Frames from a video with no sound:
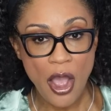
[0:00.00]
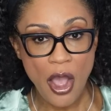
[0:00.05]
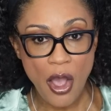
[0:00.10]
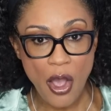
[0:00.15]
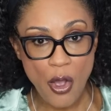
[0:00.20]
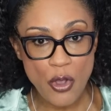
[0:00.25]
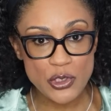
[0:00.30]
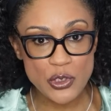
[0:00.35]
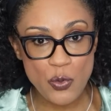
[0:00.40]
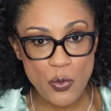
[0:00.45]

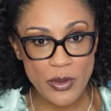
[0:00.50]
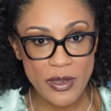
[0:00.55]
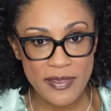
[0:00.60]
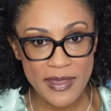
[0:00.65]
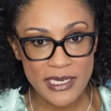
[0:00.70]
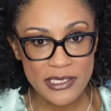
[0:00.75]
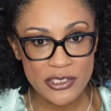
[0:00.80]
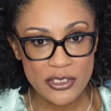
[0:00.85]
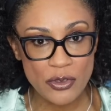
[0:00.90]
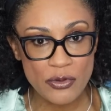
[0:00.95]
Oh, so what
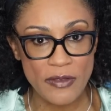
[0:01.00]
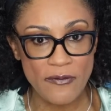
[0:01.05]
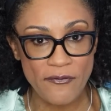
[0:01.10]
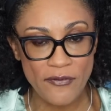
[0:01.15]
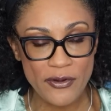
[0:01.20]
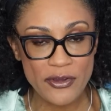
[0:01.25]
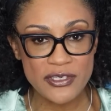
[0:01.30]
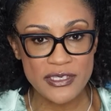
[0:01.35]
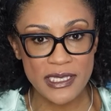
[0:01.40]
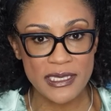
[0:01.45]
do? The
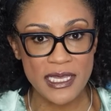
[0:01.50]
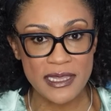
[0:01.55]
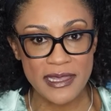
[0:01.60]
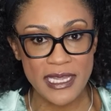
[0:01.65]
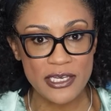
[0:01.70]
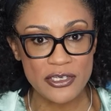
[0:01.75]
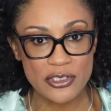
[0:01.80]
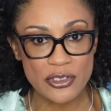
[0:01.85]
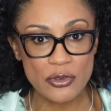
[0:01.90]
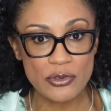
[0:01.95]
first thing that
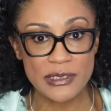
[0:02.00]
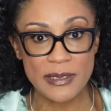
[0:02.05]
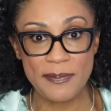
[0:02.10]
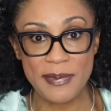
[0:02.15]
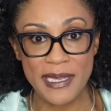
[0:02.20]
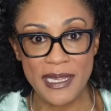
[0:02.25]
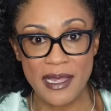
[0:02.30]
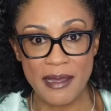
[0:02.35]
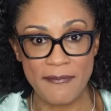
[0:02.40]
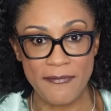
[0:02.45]
they do to
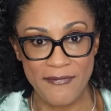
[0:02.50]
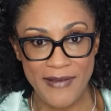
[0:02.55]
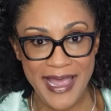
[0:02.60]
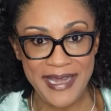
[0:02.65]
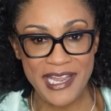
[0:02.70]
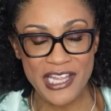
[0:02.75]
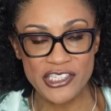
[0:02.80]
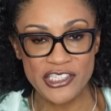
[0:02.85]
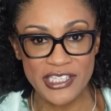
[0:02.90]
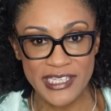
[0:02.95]
become
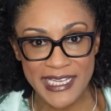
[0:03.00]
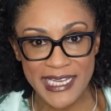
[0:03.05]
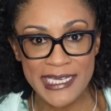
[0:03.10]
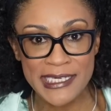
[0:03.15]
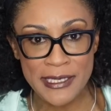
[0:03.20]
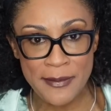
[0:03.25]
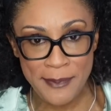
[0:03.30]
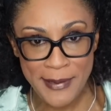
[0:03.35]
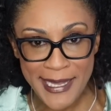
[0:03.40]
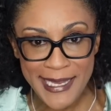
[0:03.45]
financially
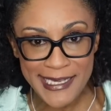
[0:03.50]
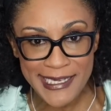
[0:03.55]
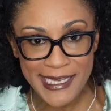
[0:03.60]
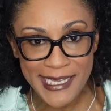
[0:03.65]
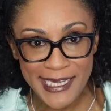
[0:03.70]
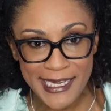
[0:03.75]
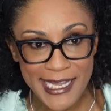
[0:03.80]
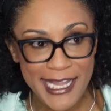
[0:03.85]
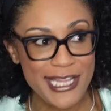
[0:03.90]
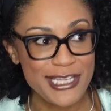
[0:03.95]

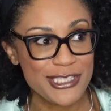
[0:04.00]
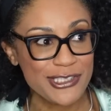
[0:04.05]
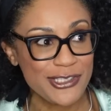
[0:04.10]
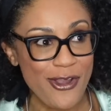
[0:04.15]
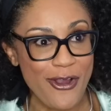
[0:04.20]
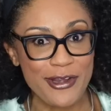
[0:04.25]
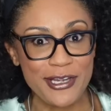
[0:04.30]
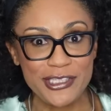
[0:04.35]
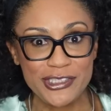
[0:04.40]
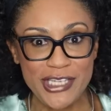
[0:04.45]
independent is
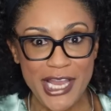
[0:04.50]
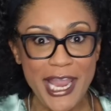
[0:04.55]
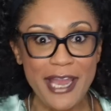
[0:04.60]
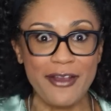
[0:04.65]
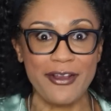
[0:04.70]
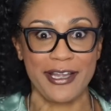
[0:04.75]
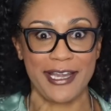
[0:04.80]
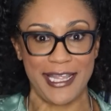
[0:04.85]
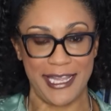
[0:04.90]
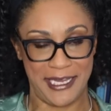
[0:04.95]
start a
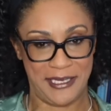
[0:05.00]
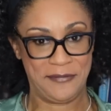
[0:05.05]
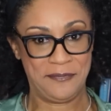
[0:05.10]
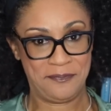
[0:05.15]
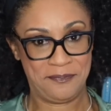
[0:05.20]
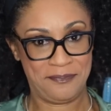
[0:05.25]
charity.